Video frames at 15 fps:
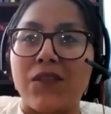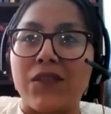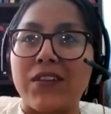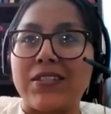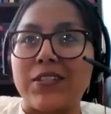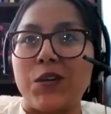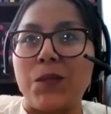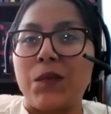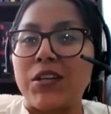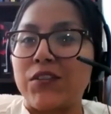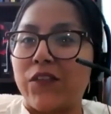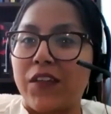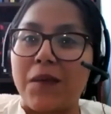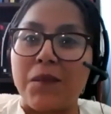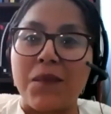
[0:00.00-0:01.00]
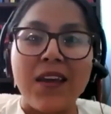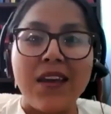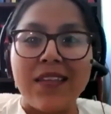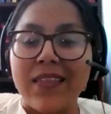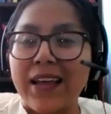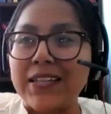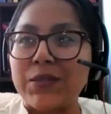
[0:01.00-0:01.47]
if it's too much for them,
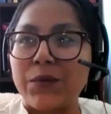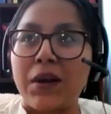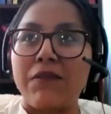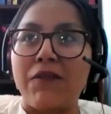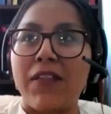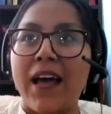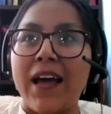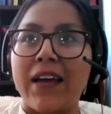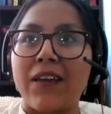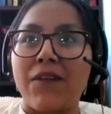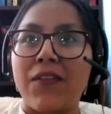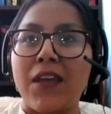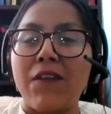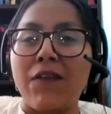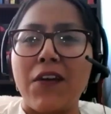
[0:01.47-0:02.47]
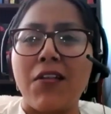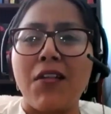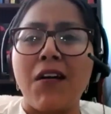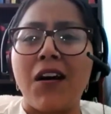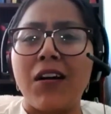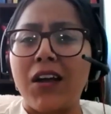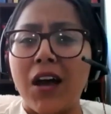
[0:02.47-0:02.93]
that's a red flag. If they feel
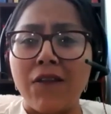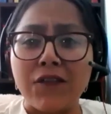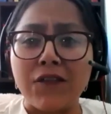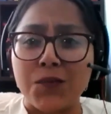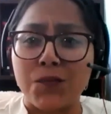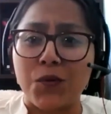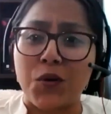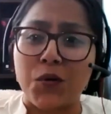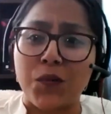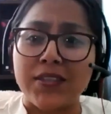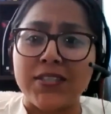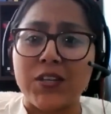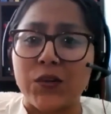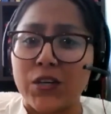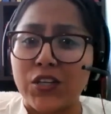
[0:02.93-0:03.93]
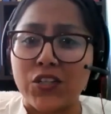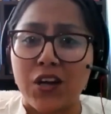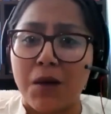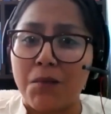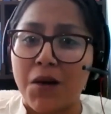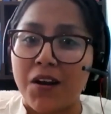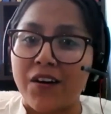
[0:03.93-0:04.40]
uncomfortable with
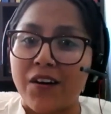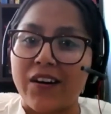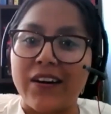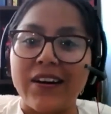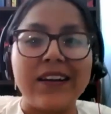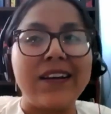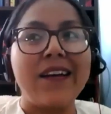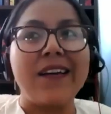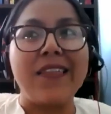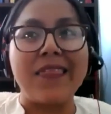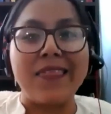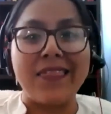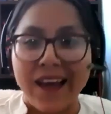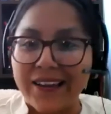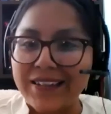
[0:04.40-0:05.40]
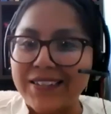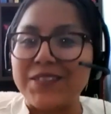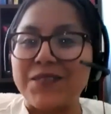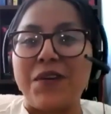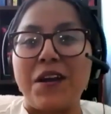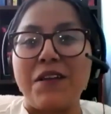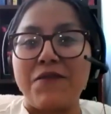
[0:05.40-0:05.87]
screenshot monitor, that's
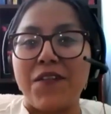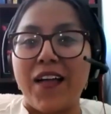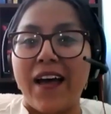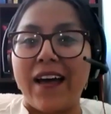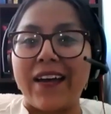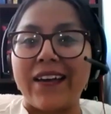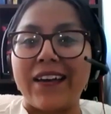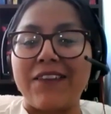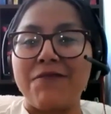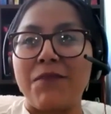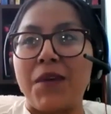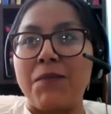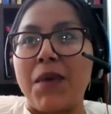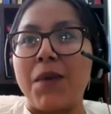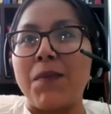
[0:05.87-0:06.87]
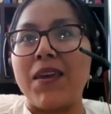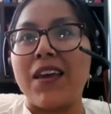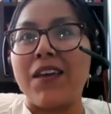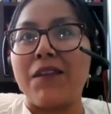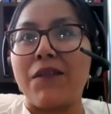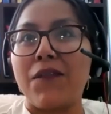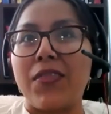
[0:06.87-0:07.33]
a red flag. And maybe
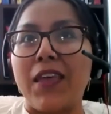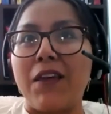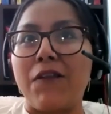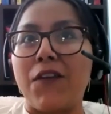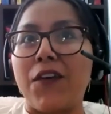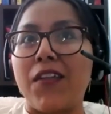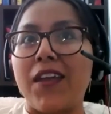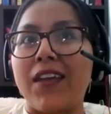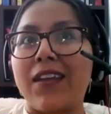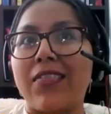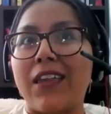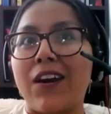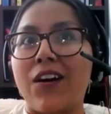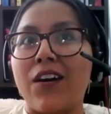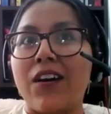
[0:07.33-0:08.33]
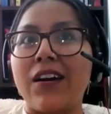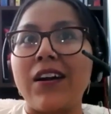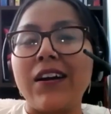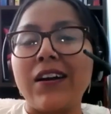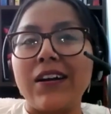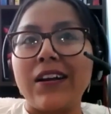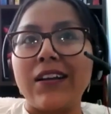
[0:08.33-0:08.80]
if they feel like
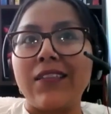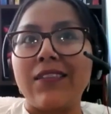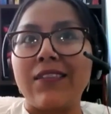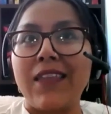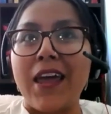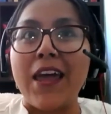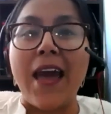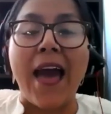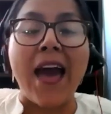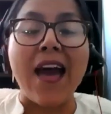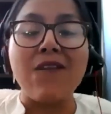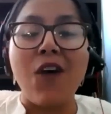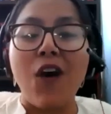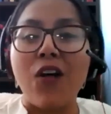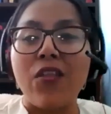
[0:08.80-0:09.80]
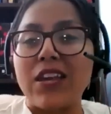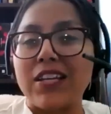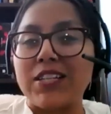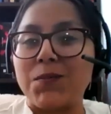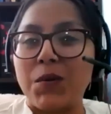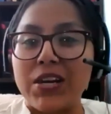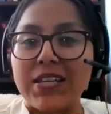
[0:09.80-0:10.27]
they have all the
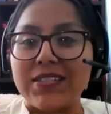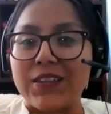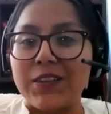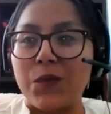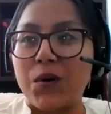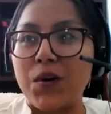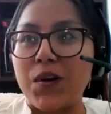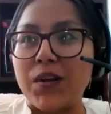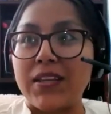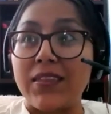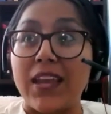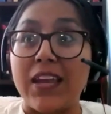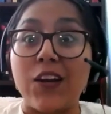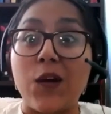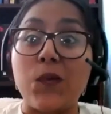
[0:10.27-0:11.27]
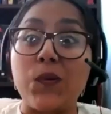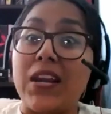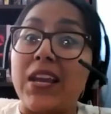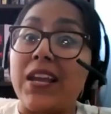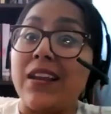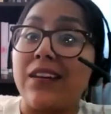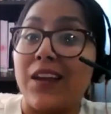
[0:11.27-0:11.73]
experience in the world and they don't
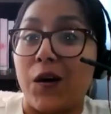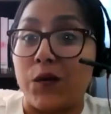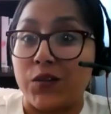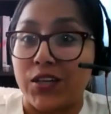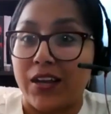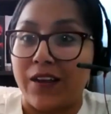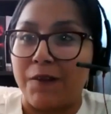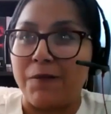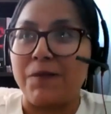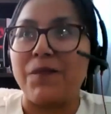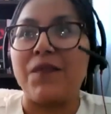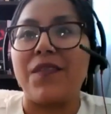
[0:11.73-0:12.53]
need coaching,